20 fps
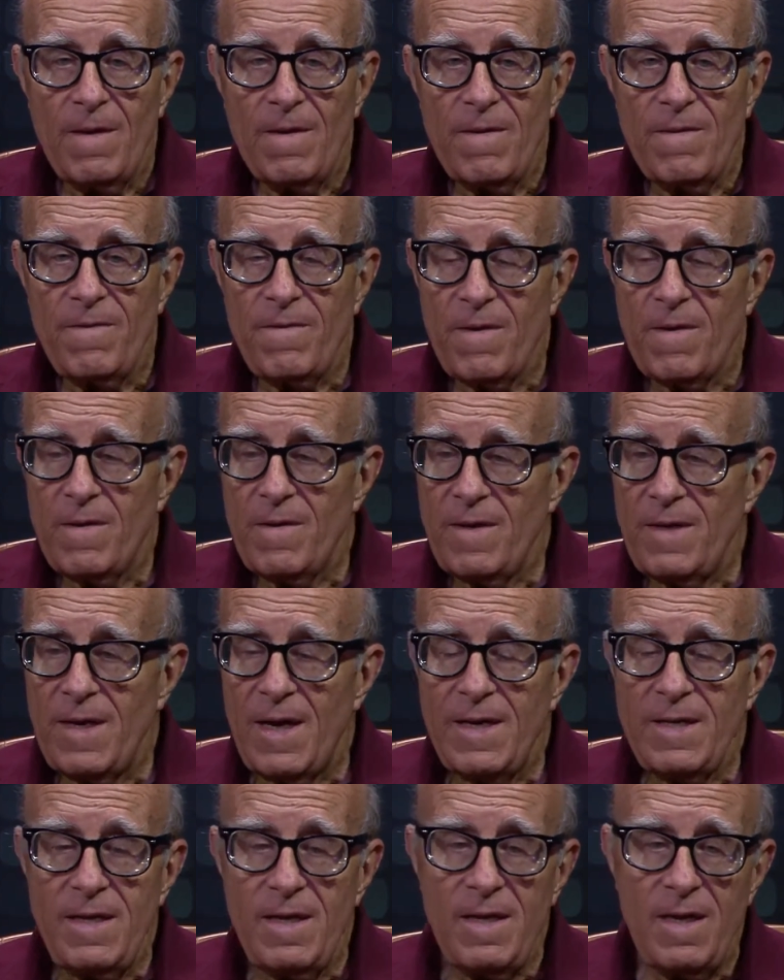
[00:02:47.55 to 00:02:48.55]
So in
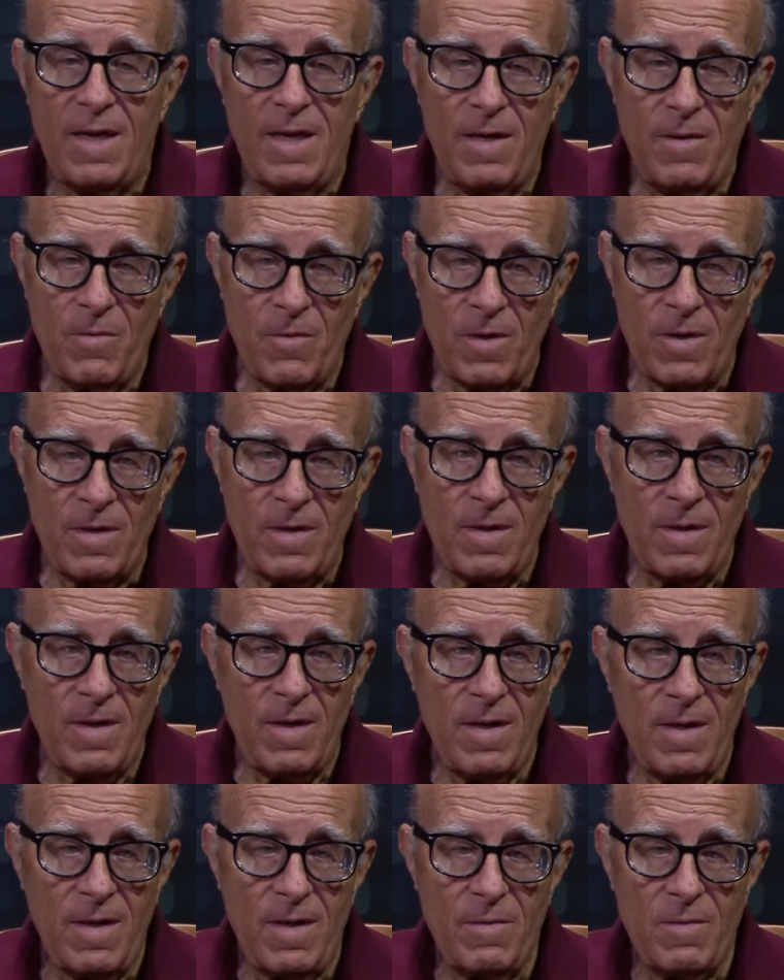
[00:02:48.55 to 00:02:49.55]
1981,
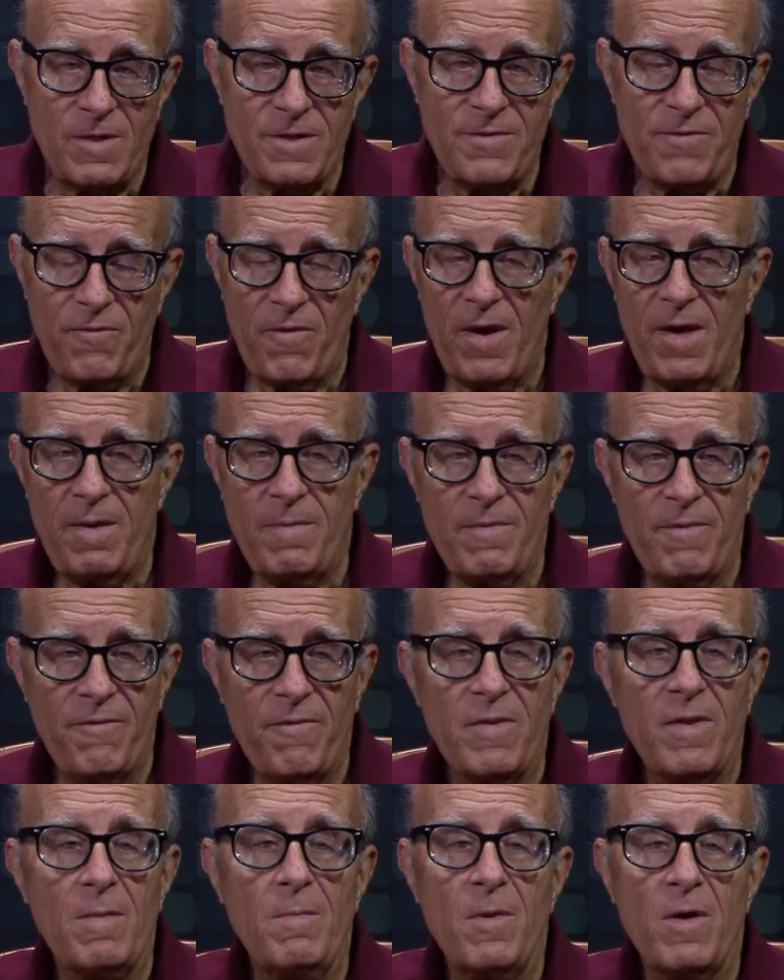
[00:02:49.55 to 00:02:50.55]
he was framed for
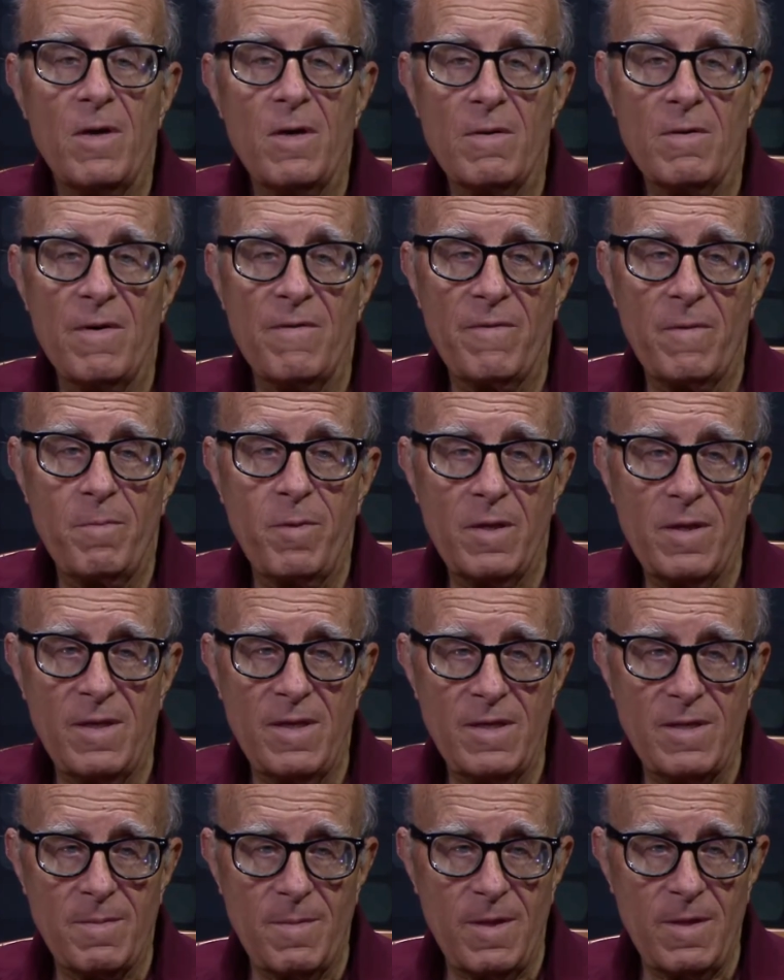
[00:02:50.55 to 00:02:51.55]
the murder of a
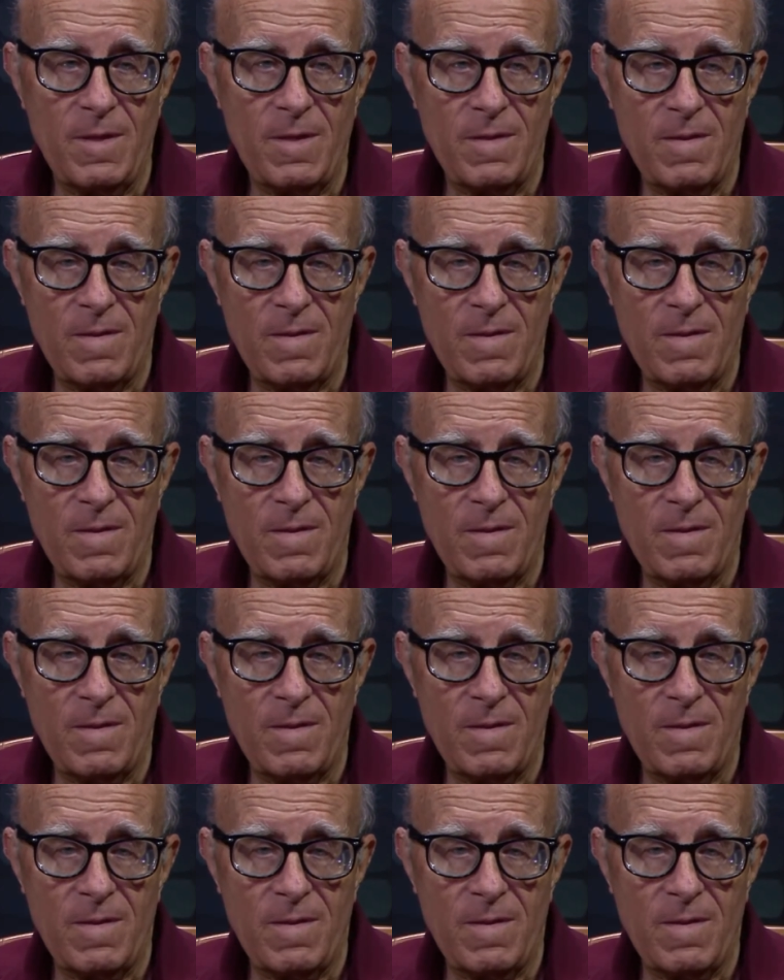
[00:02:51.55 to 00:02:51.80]
policeman,